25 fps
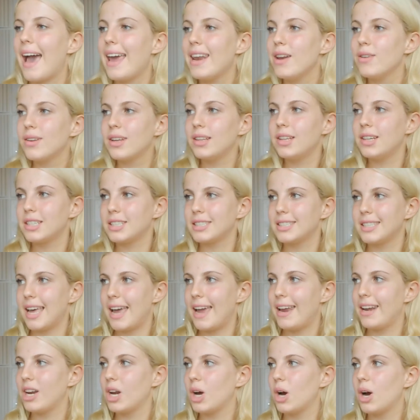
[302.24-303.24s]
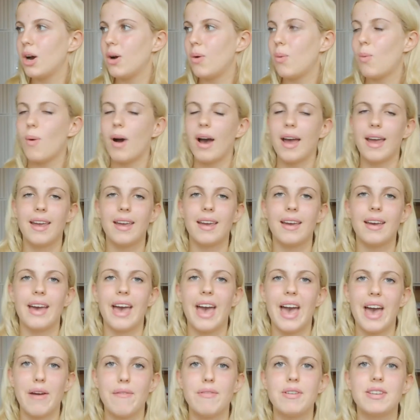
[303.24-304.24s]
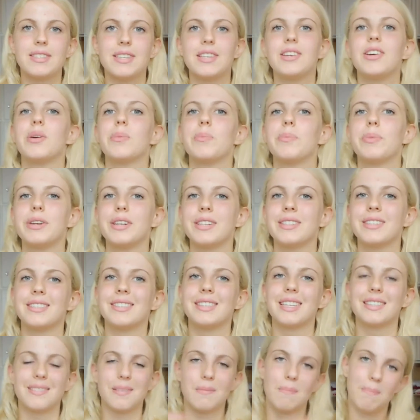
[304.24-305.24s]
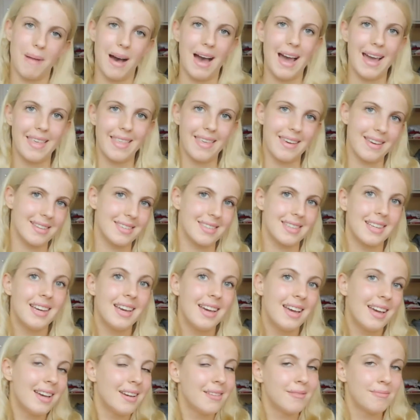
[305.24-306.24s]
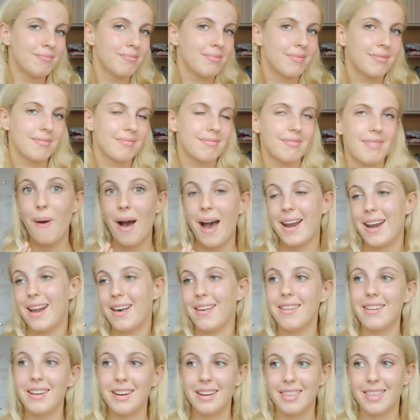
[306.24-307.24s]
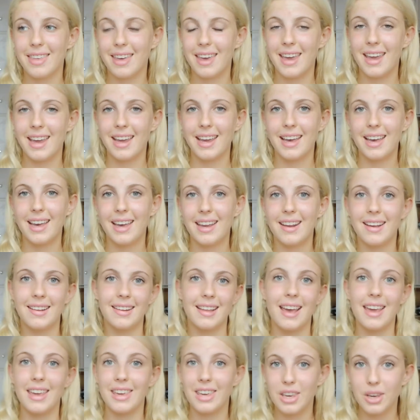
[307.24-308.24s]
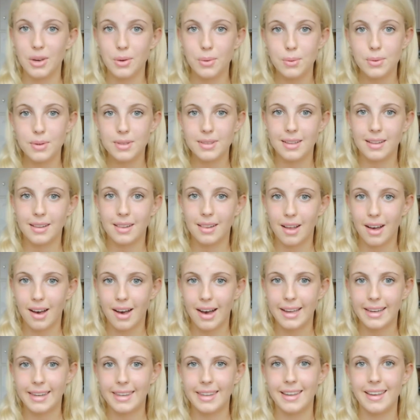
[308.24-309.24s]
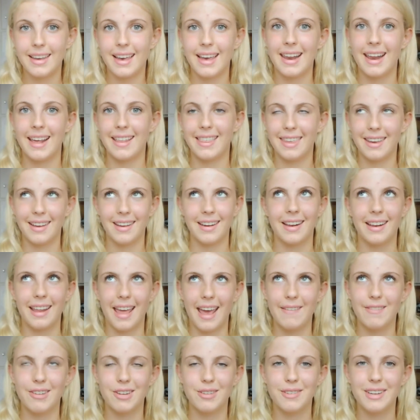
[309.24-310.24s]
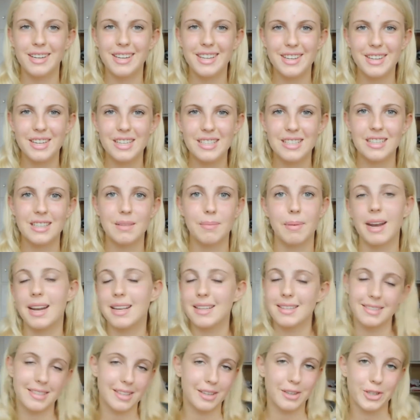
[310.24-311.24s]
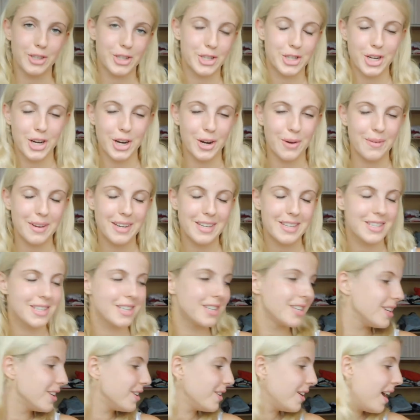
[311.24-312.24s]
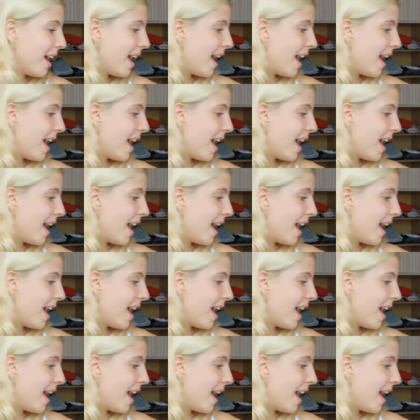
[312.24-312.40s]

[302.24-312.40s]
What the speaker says: I don't understand why every single person doesn't buy these. Another thing that I use a lot, and I think that everyone uses, but I still show it to you,